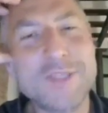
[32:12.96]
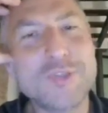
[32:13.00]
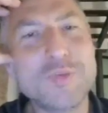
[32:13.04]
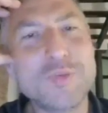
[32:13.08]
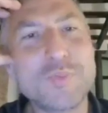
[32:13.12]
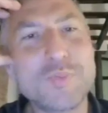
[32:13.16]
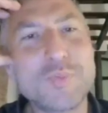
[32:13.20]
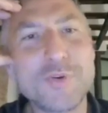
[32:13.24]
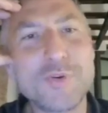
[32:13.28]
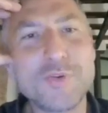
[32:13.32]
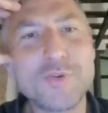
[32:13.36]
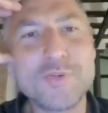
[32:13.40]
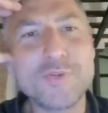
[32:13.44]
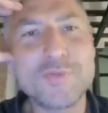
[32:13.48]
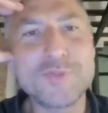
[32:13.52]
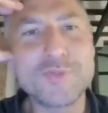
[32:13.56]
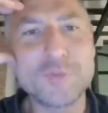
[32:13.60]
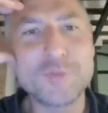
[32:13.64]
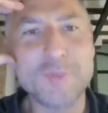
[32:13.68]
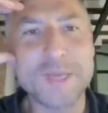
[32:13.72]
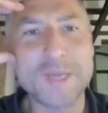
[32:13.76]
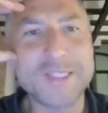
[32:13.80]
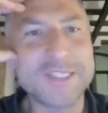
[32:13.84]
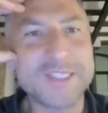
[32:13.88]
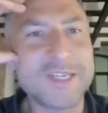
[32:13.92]
to prove
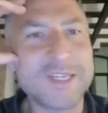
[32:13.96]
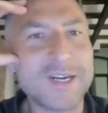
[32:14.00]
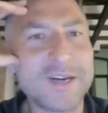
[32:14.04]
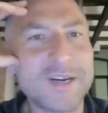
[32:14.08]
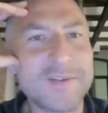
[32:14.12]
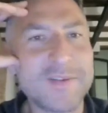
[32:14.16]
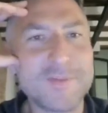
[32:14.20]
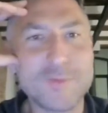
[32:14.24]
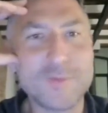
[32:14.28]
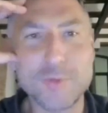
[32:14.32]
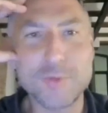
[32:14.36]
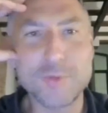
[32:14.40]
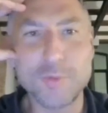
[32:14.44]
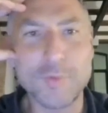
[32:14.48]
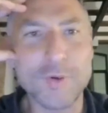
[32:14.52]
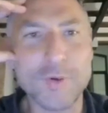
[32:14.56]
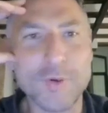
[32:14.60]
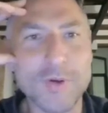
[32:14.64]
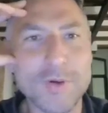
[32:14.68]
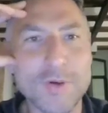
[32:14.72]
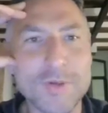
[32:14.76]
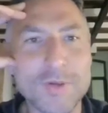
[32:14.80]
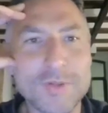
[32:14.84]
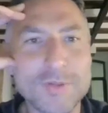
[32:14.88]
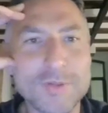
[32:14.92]
to myself, to the
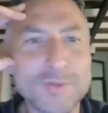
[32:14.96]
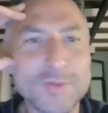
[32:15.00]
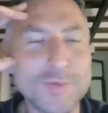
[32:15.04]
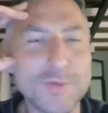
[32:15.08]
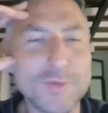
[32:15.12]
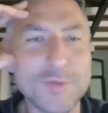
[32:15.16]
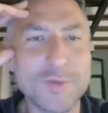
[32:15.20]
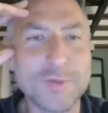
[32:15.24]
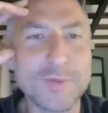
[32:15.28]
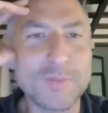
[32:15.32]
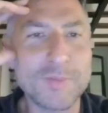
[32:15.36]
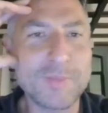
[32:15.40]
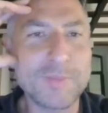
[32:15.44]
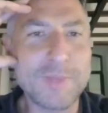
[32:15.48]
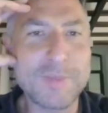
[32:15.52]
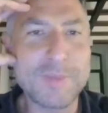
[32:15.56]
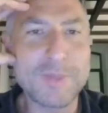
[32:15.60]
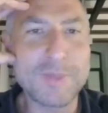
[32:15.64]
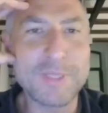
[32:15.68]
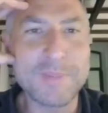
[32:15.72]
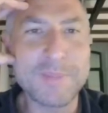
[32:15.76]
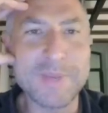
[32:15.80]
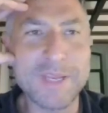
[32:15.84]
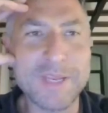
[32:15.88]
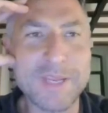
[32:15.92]
world, to the
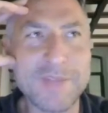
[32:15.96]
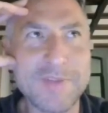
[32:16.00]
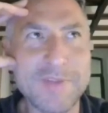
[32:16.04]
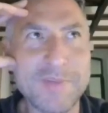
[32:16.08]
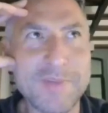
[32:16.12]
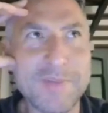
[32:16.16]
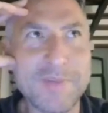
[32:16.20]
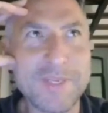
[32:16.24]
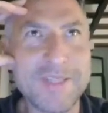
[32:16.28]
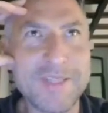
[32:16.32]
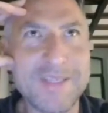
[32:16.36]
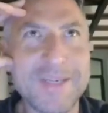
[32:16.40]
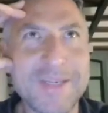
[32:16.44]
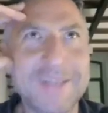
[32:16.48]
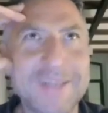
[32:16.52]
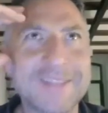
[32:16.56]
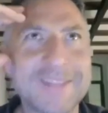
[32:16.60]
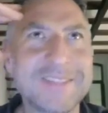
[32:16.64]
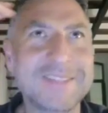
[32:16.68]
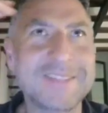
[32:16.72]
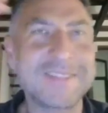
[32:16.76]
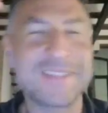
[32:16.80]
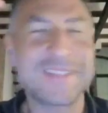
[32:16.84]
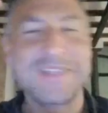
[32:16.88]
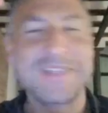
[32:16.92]
people that believe in me that
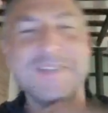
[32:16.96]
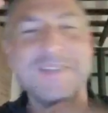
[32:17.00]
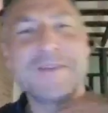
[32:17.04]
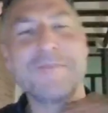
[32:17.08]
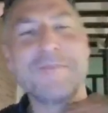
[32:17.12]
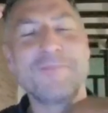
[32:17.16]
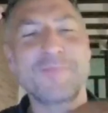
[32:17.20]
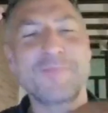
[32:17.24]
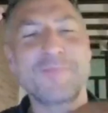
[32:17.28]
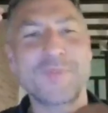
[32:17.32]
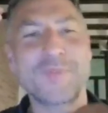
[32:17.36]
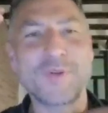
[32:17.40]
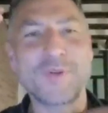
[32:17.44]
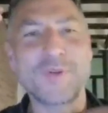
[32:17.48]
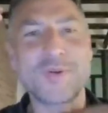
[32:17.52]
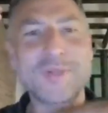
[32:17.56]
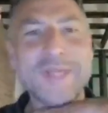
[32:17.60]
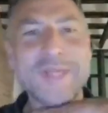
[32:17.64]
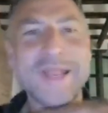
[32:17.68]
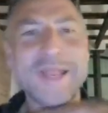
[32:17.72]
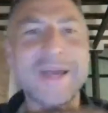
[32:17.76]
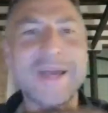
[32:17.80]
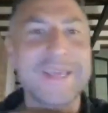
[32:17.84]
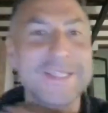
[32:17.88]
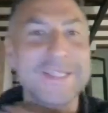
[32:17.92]

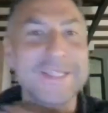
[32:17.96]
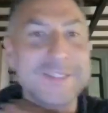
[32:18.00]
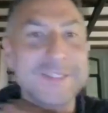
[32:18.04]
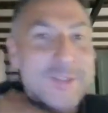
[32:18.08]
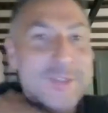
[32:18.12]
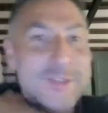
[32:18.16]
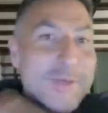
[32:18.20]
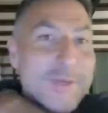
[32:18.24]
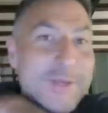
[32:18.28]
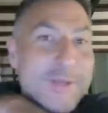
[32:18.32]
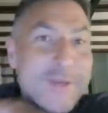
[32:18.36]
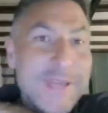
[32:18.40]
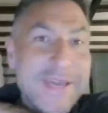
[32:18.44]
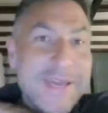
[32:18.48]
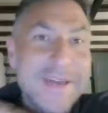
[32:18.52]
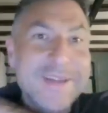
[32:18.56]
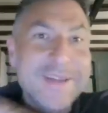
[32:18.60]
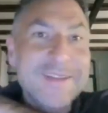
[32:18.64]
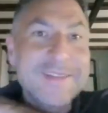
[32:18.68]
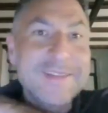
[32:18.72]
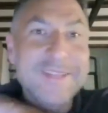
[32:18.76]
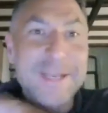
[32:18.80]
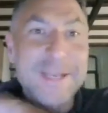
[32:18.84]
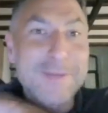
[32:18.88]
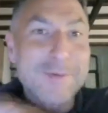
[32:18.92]
that I can do it
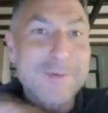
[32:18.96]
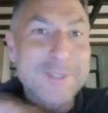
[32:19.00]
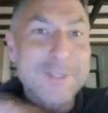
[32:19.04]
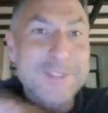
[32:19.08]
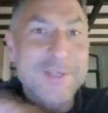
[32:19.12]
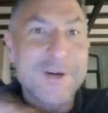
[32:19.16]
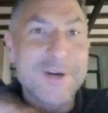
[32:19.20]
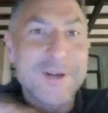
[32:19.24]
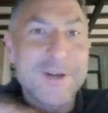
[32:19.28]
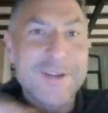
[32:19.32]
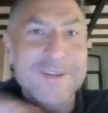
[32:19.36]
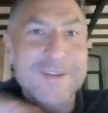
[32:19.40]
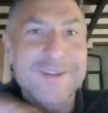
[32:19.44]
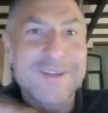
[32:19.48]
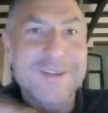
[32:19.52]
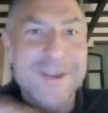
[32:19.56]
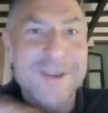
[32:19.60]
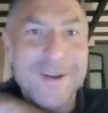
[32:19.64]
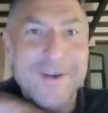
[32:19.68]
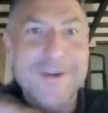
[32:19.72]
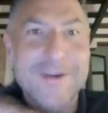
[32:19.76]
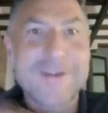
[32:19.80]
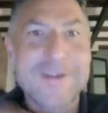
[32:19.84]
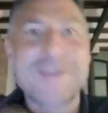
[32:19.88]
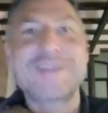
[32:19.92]
again, that it was not
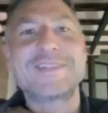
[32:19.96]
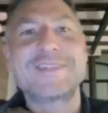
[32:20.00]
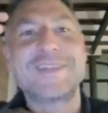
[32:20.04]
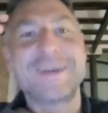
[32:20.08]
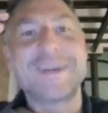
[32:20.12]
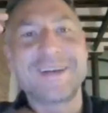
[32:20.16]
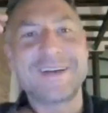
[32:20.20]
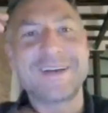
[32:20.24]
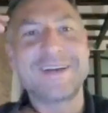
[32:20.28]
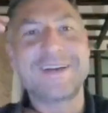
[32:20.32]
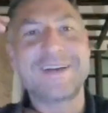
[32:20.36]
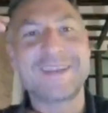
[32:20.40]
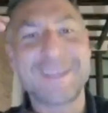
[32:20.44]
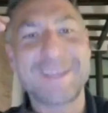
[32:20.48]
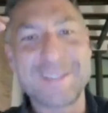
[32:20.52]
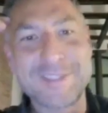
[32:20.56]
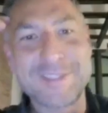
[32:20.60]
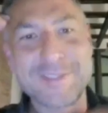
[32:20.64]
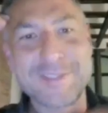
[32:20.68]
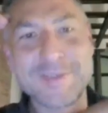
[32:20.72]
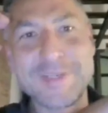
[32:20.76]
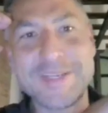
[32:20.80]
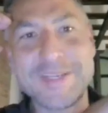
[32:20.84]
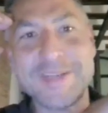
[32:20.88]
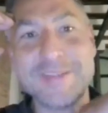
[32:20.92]
luck, that I can
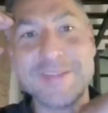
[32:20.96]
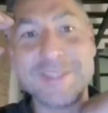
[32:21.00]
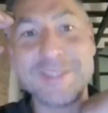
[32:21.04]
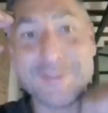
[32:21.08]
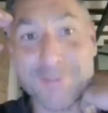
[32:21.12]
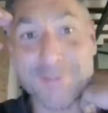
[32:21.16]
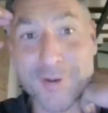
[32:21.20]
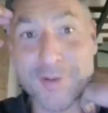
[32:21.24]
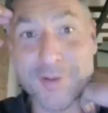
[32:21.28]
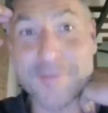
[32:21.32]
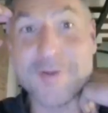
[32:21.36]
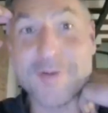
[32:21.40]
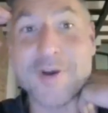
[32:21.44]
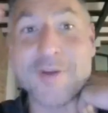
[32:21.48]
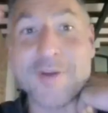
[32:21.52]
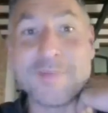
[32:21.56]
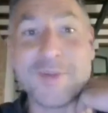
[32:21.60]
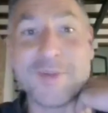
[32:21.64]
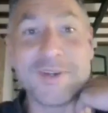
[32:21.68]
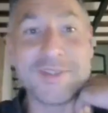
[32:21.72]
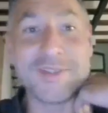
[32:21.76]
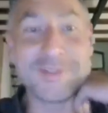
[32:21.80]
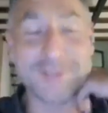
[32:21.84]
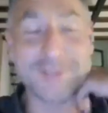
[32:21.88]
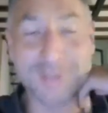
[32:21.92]
do it in a different
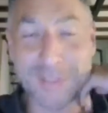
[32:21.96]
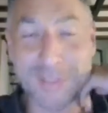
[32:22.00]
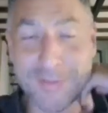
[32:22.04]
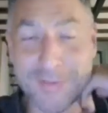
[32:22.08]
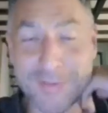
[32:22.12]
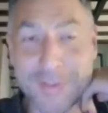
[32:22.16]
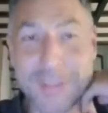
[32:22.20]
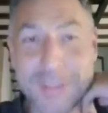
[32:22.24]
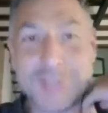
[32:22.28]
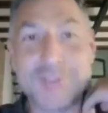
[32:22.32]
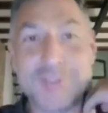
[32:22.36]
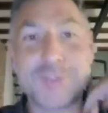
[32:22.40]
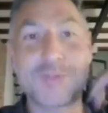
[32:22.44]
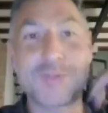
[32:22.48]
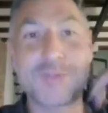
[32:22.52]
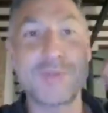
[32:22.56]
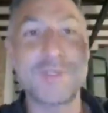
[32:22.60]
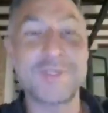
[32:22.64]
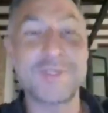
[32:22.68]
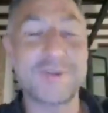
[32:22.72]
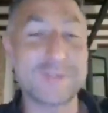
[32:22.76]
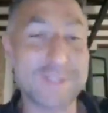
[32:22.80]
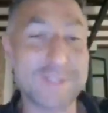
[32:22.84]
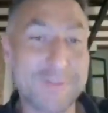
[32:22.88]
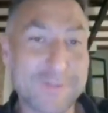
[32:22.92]
environment, a different
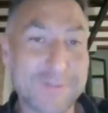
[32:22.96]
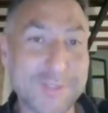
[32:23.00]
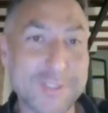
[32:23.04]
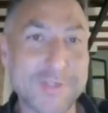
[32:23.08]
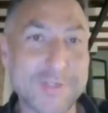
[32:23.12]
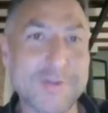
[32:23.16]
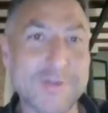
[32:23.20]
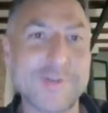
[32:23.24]
industry, or different